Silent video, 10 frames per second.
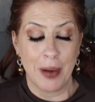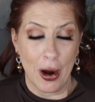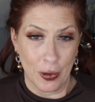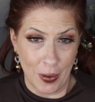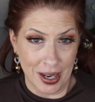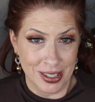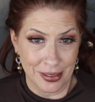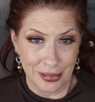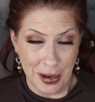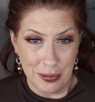power wash
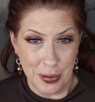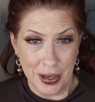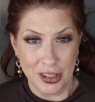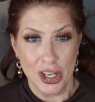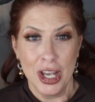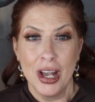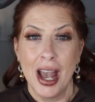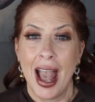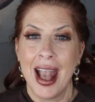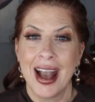the front porch
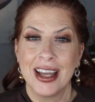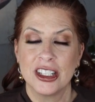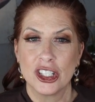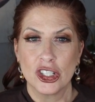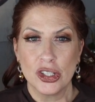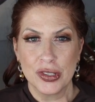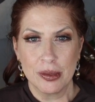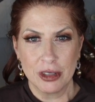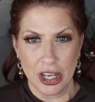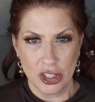and do
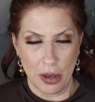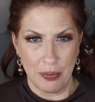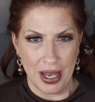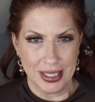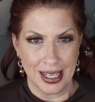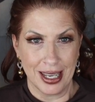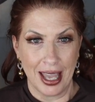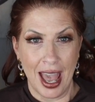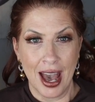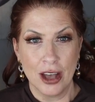some touch-up
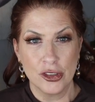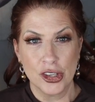painting. And